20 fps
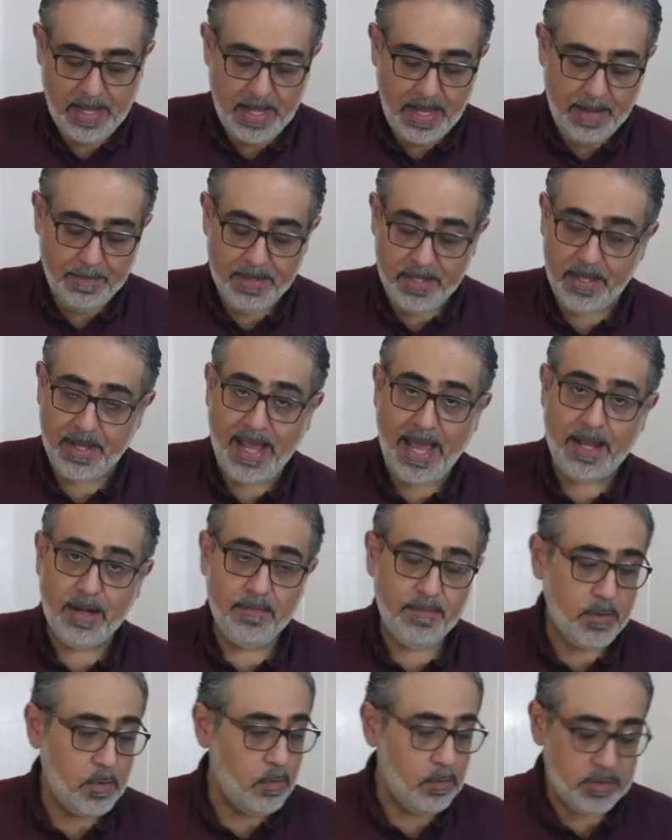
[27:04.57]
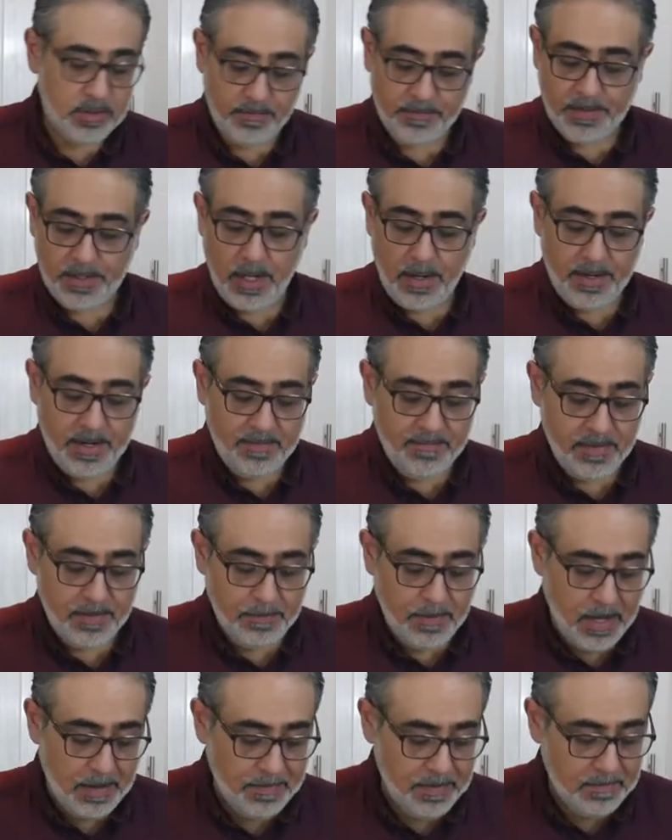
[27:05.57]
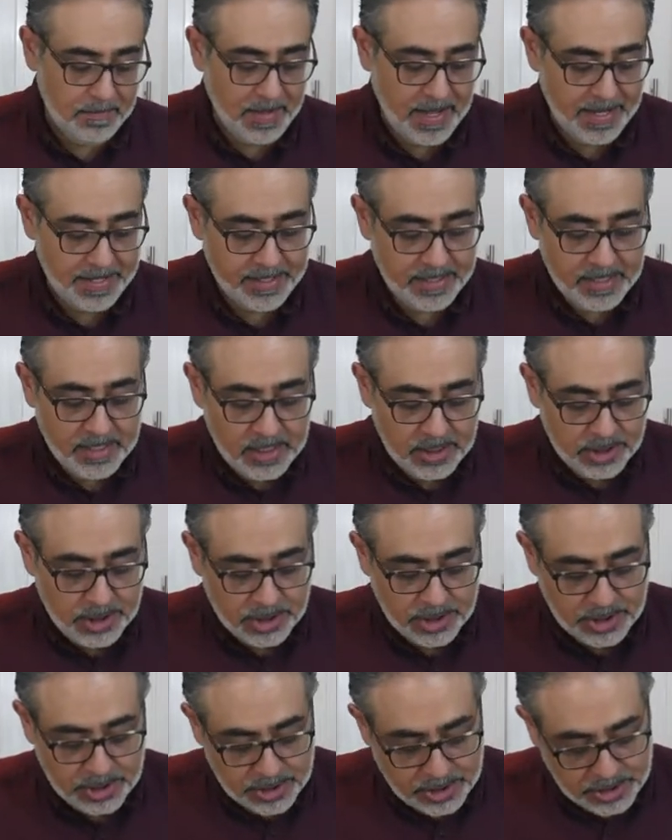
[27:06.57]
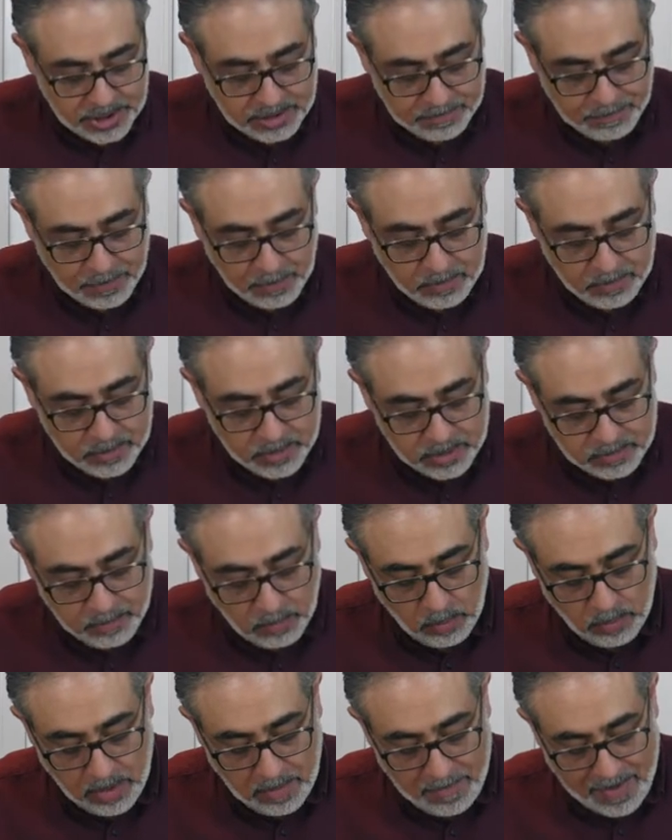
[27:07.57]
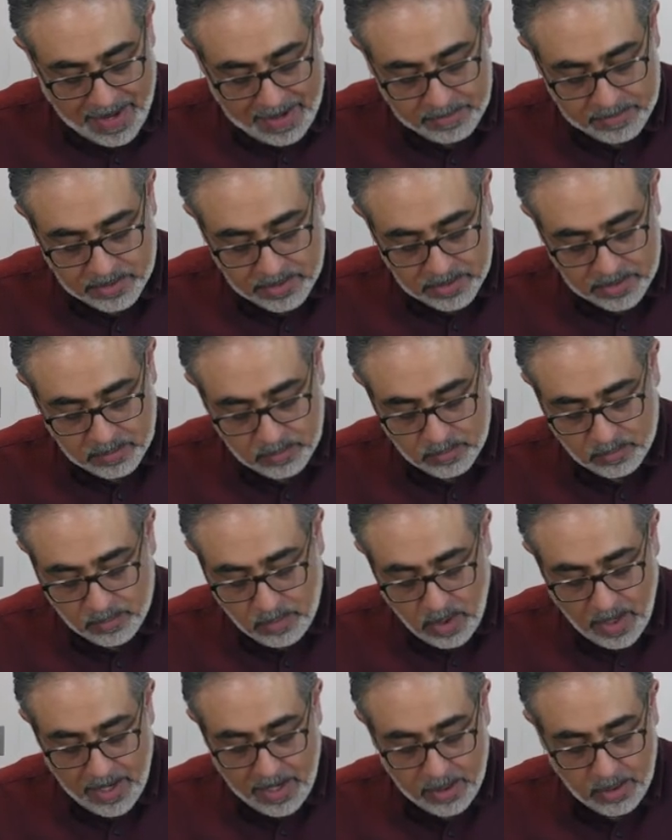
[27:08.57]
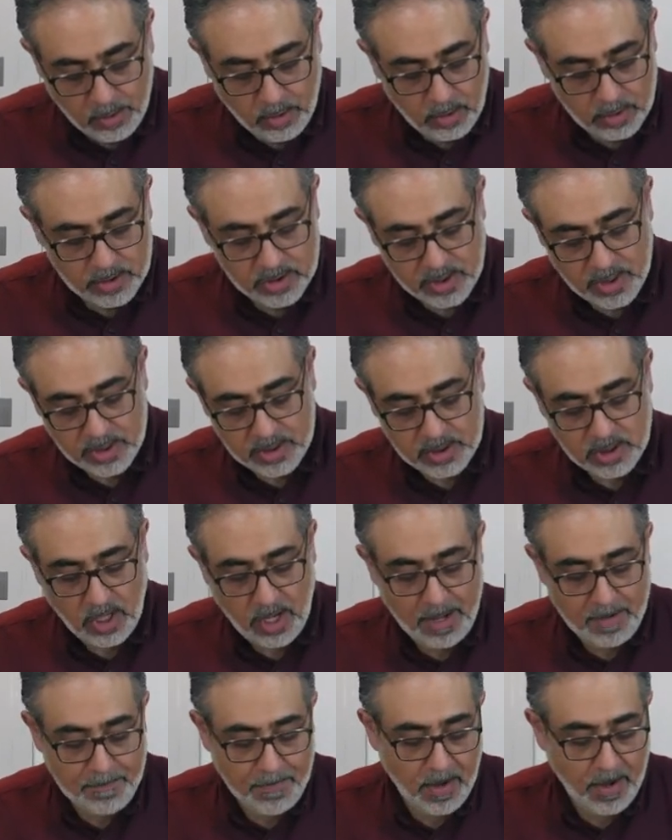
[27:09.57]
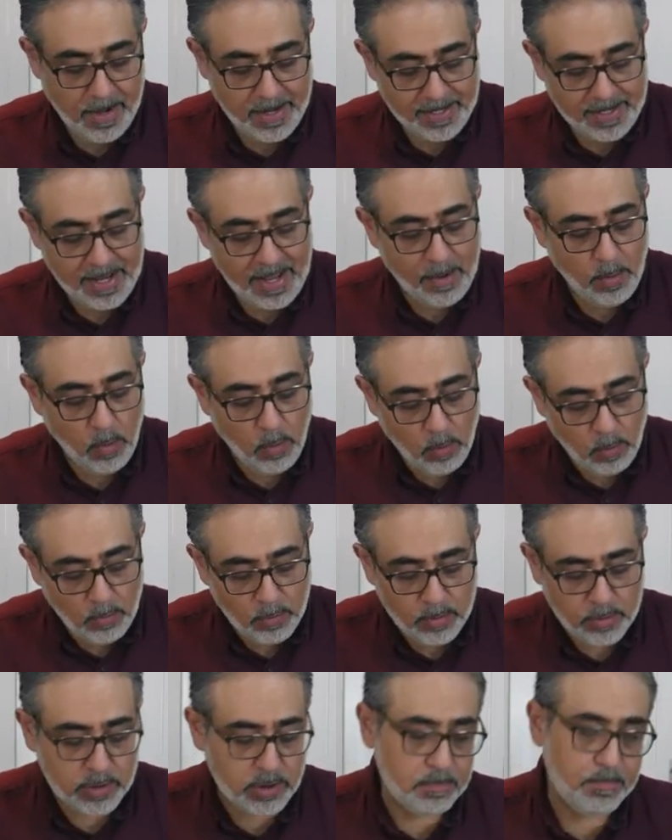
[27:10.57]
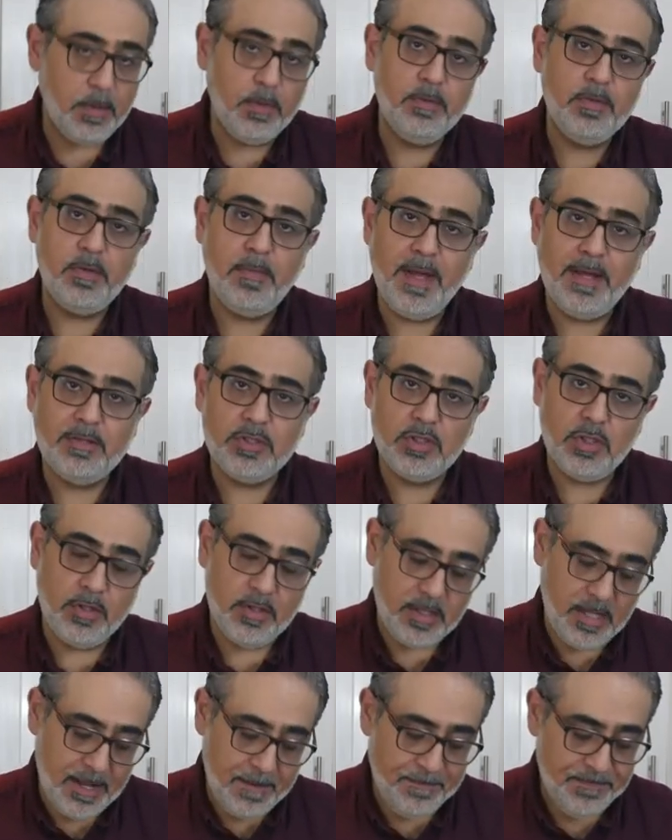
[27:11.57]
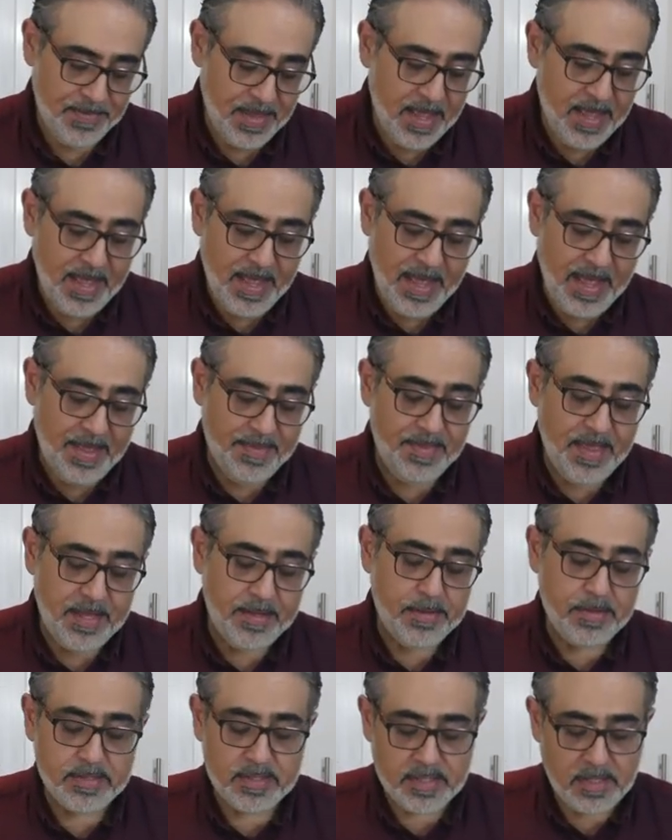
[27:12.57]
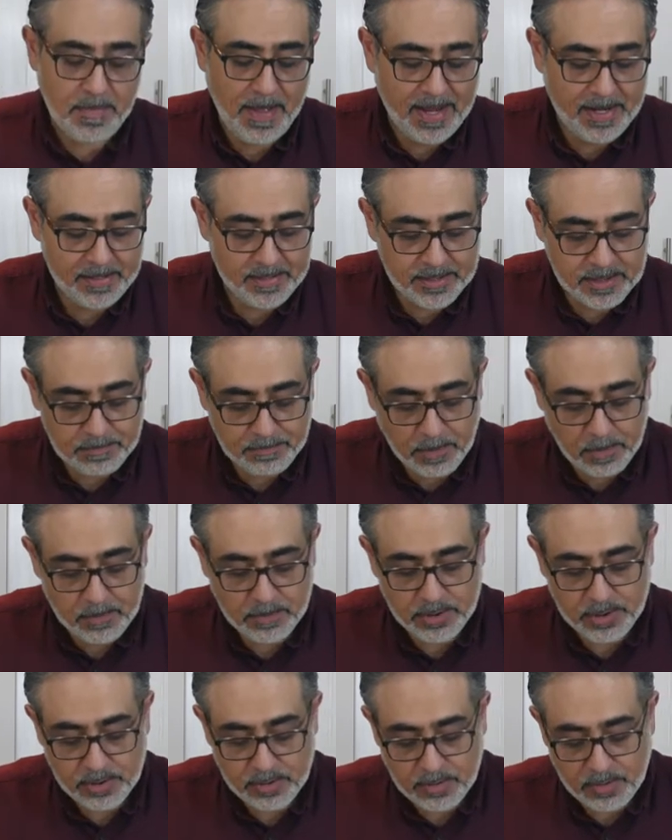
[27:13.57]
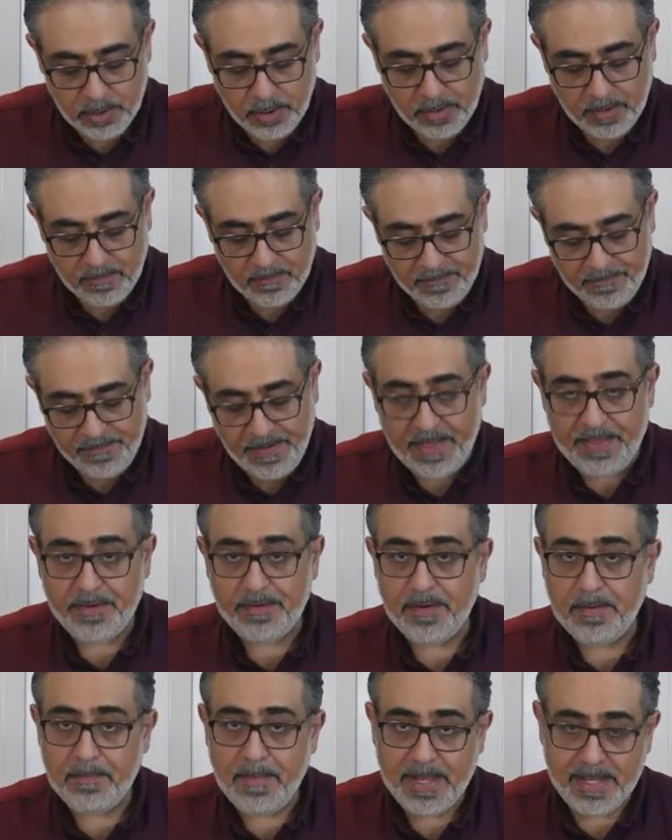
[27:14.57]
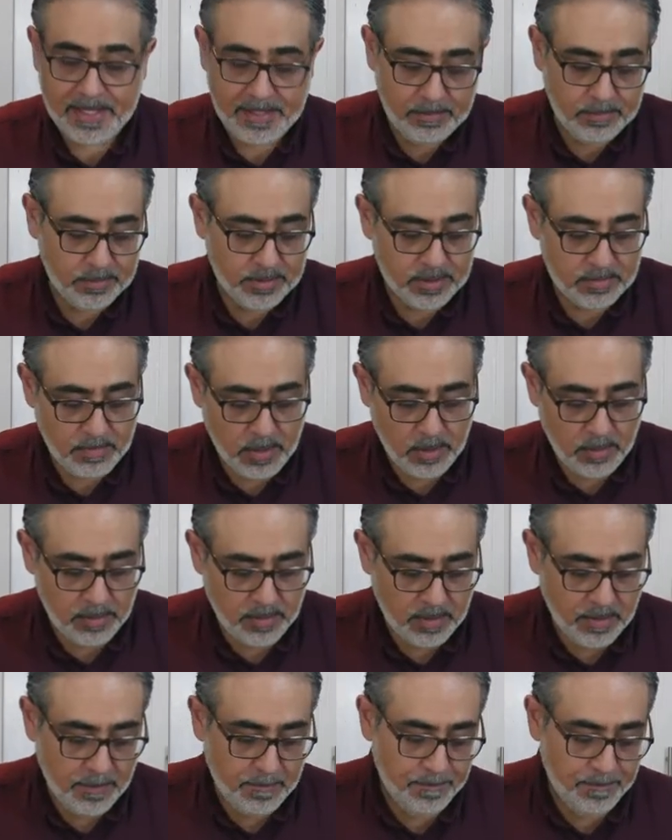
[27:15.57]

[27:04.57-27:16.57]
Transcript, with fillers: Uh, but you can, of course, if you don't have a piping bag, just spoon small amounts right across the entire pie. Get all your spooned amounts on there, and then using the back of the spoon, you can feather and make it all smooth.